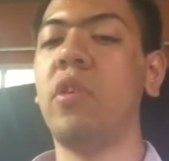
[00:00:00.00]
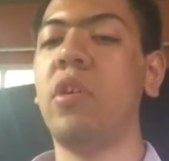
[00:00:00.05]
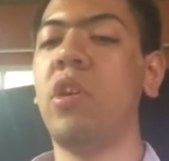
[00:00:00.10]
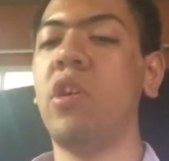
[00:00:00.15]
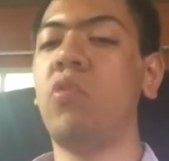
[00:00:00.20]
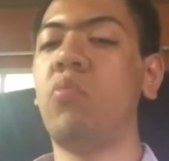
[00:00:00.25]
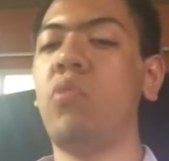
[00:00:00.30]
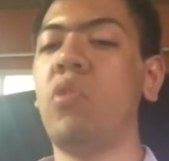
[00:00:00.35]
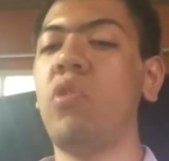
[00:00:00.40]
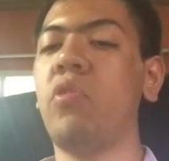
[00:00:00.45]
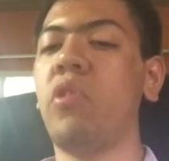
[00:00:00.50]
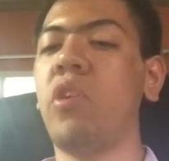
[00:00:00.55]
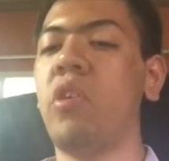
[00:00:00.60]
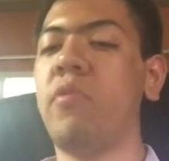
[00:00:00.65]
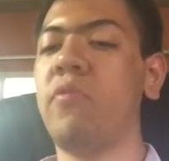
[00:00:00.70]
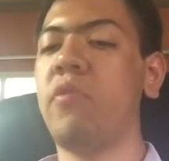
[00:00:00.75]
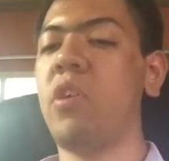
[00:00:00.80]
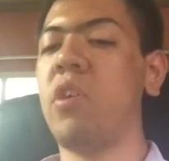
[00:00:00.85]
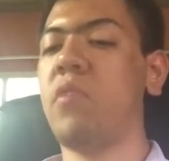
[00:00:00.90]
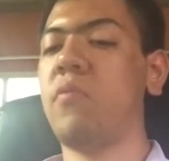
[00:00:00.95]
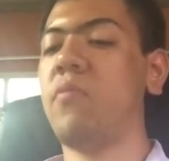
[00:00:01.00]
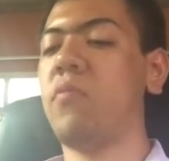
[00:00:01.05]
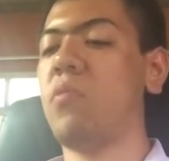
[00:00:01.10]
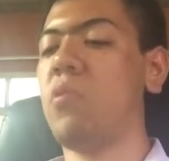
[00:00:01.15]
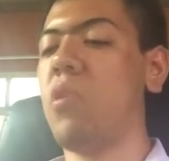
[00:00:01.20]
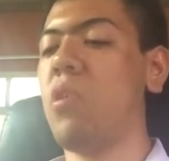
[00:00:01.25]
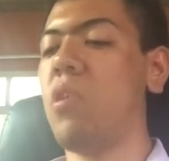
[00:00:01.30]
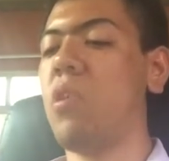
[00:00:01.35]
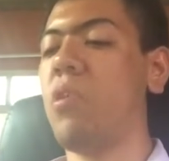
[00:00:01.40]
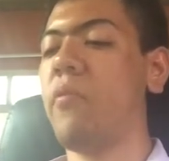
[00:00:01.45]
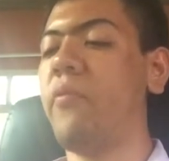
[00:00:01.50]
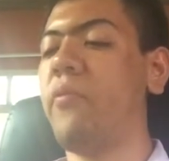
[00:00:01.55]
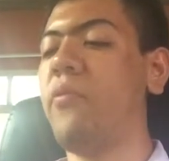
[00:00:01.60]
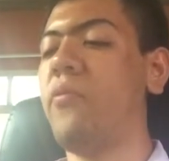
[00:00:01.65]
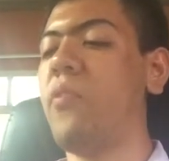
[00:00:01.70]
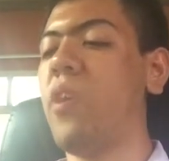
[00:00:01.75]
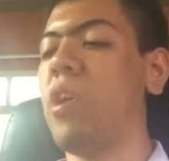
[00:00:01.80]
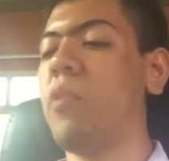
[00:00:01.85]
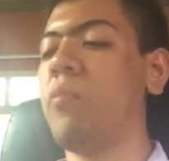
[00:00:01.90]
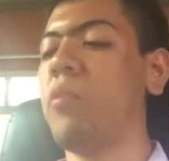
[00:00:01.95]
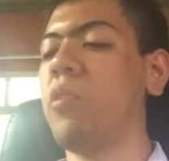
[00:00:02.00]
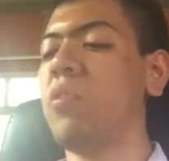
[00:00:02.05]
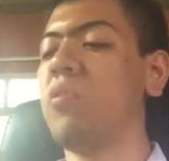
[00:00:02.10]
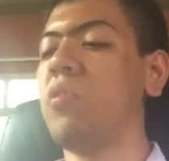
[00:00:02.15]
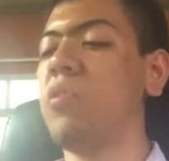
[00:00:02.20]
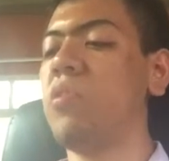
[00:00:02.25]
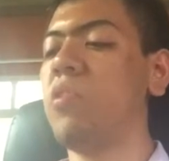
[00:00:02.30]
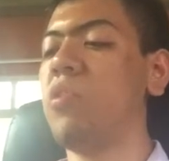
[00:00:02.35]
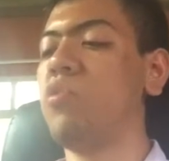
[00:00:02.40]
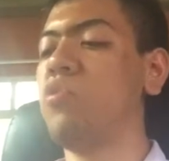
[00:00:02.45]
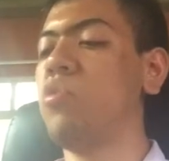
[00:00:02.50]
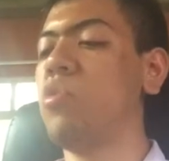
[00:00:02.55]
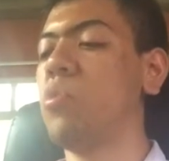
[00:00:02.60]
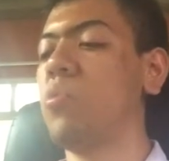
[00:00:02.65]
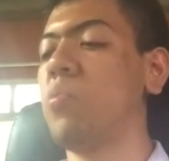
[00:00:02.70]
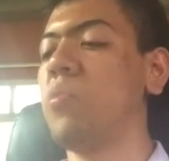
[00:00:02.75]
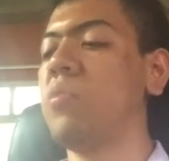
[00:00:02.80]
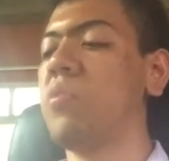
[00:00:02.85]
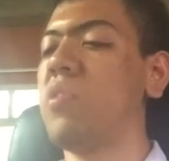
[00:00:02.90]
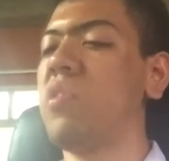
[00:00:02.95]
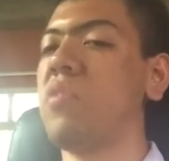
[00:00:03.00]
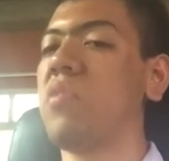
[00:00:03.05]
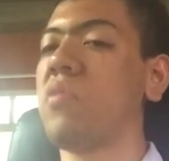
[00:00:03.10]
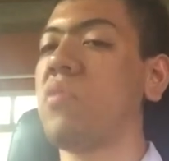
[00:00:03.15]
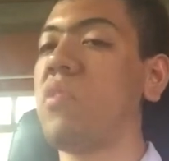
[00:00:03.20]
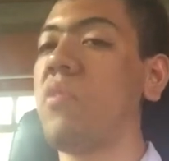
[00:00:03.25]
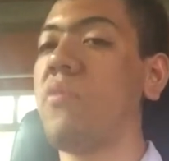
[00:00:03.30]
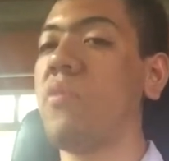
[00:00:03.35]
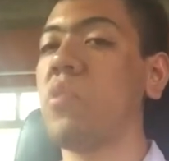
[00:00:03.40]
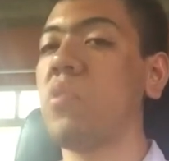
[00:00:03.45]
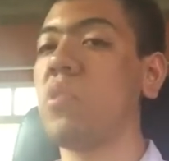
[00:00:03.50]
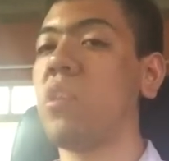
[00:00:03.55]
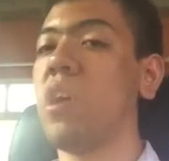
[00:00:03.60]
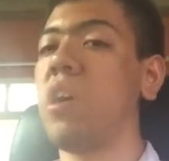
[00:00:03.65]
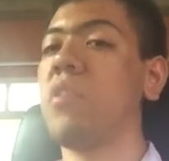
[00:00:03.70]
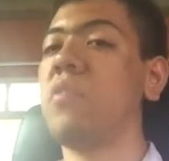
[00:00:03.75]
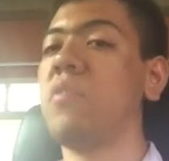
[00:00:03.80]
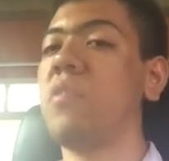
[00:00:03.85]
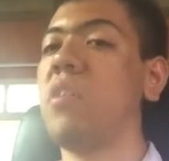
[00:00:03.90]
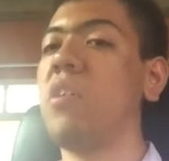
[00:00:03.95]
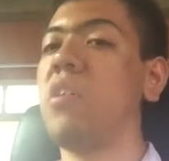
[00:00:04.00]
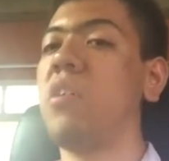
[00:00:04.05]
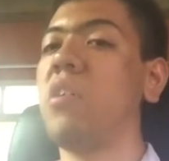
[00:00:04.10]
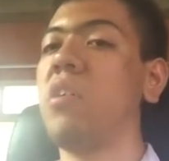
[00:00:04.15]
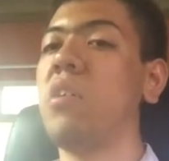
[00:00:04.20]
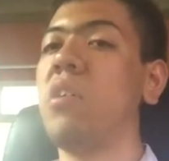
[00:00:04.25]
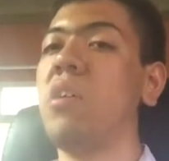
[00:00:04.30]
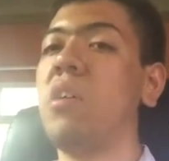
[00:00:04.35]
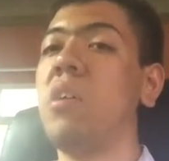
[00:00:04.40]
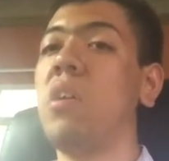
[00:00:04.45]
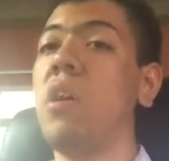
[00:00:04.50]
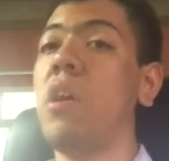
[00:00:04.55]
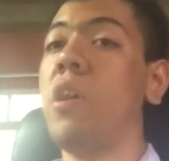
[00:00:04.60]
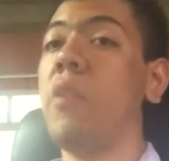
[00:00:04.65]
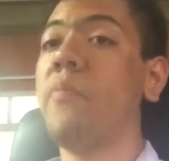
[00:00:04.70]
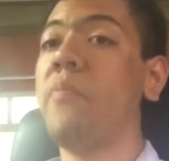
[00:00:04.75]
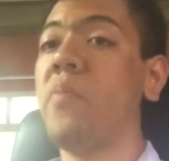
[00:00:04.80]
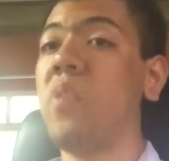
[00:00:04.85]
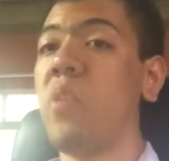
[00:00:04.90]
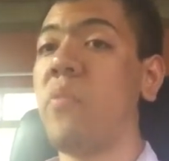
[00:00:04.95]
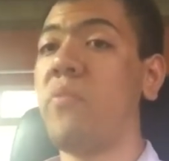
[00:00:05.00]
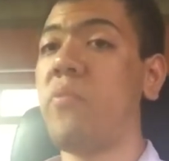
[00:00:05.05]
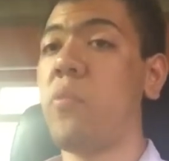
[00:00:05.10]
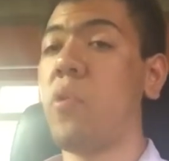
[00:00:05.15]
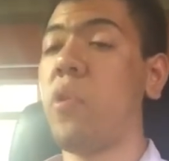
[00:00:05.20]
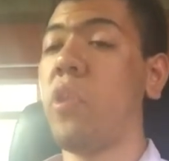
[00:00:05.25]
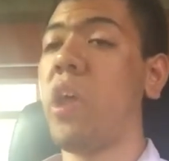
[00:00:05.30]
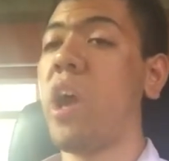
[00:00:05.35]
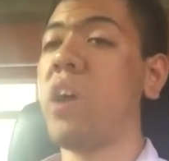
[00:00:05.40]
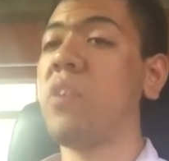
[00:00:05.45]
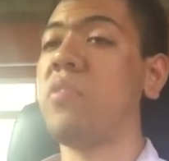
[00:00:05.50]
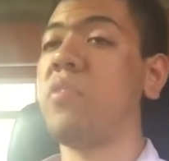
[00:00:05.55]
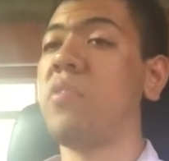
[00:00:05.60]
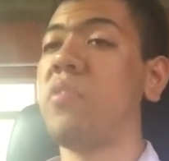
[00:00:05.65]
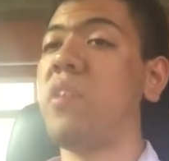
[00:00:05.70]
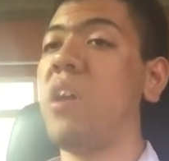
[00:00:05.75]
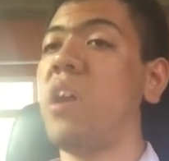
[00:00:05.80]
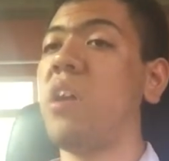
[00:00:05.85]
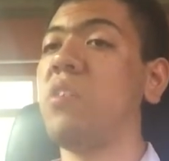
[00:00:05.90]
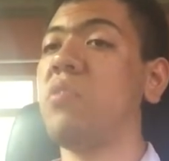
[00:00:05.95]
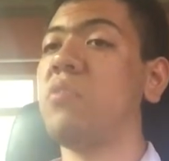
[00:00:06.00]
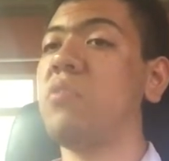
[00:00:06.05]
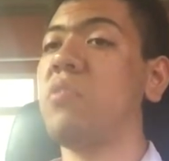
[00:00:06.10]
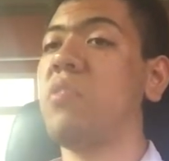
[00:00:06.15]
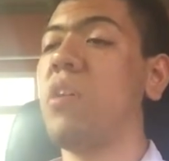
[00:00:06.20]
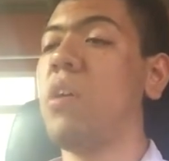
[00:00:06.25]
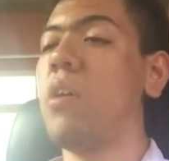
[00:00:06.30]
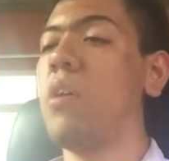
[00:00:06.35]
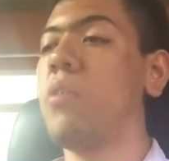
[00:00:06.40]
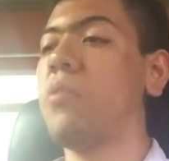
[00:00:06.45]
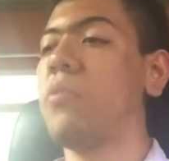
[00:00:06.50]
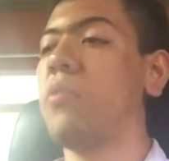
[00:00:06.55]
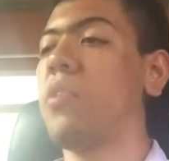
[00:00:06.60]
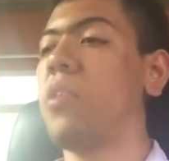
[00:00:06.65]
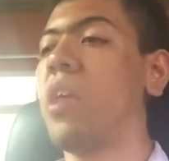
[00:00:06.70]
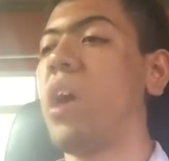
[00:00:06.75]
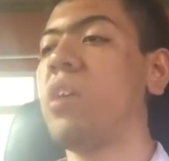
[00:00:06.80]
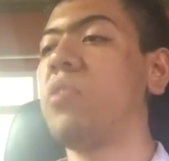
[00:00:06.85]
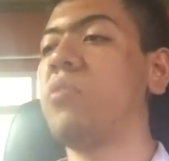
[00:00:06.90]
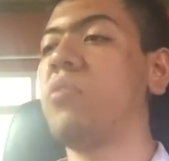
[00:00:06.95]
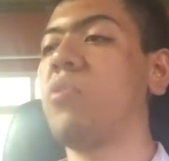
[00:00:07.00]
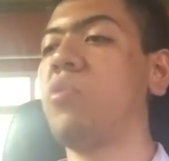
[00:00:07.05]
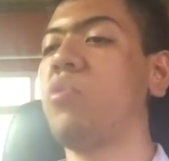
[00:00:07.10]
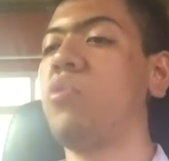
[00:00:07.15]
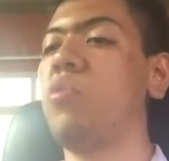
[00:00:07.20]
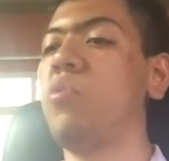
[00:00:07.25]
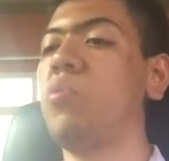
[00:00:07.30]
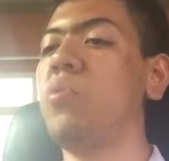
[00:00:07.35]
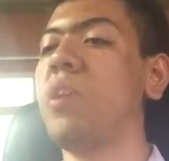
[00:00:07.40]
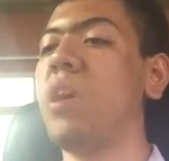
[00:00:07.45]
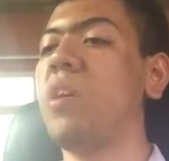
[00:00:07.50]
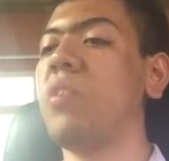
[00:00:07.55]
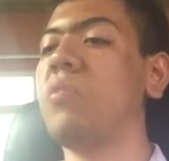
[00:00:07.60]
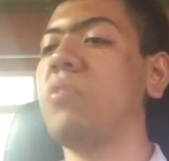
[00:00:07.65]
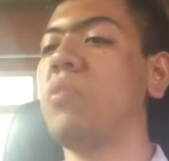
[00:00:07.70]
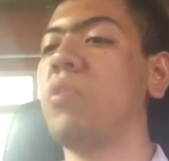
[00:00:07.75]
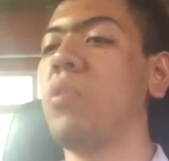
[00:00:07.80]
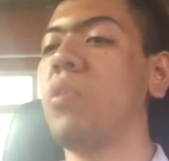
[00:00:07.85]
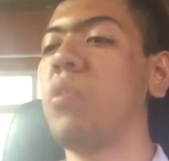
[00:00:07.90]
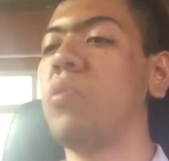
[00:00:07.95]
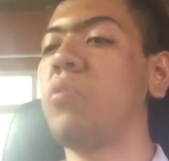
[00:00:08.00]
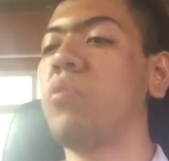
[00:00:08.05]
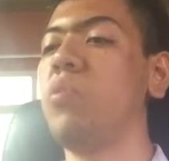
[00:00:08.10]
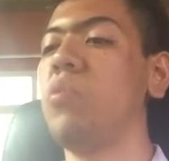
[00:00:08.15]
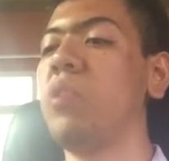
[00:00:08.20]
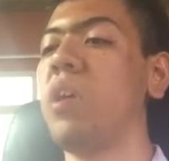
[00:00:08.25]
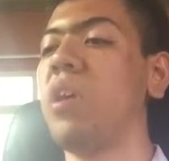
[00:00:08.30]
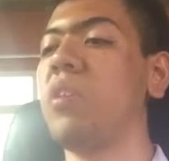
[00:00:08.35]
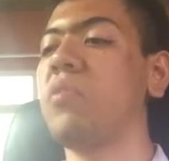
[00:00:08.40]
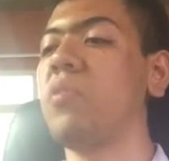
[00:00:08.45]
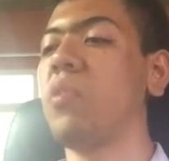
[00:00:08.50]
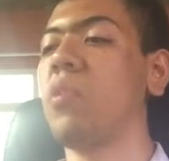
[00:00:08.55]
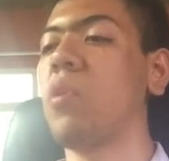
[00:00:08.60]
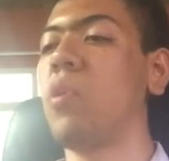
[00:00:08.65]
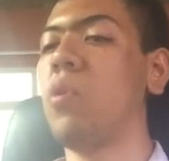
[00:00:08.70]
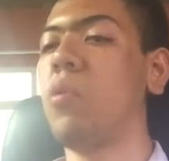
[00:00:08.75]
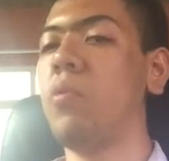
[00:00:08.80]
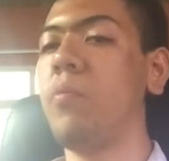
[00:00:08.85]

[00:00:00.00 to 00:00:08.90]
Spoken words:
In real life, have families as a children as a different kind for last 2 days ago.